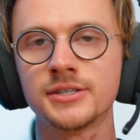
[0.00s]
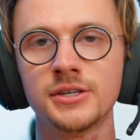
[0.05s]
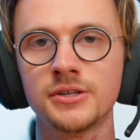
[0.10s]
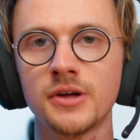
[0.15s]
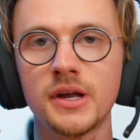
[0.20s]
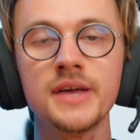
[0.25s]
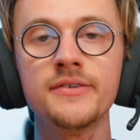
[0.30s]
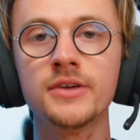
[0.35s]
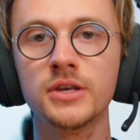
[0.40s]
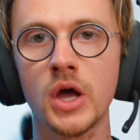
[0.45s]
so you
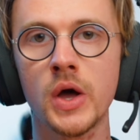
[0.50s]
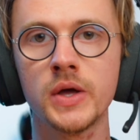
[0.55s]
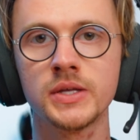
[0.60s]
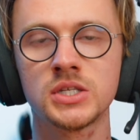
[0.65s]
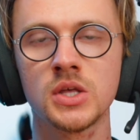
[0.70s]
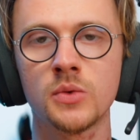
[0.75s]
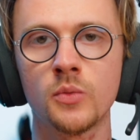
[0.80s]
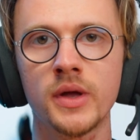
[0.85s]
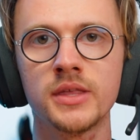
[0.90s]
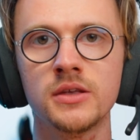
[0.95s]
don't even notice
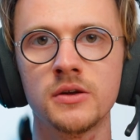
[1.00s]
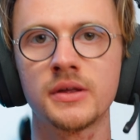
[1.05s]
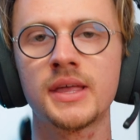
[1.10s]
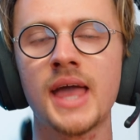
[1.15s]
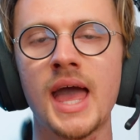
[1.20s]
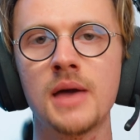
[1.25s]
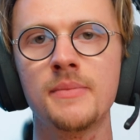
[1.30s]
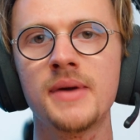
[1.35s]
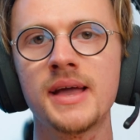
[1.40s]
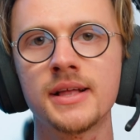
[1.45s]
them when you're
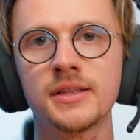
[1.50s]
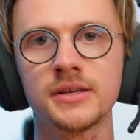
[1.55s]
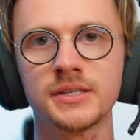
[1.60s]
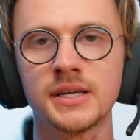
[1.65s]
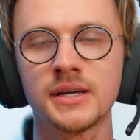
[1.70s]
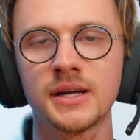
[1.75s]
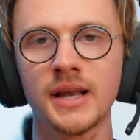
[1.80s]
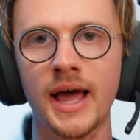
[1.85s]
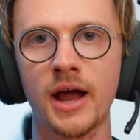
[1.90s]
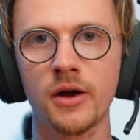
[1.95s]
gaming. It
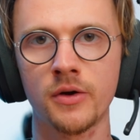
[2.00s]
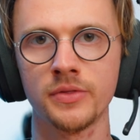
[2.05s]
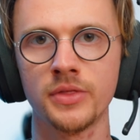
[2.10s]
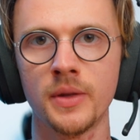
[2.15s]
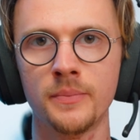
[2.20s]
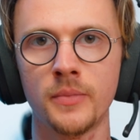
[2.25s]
doesn't glare on the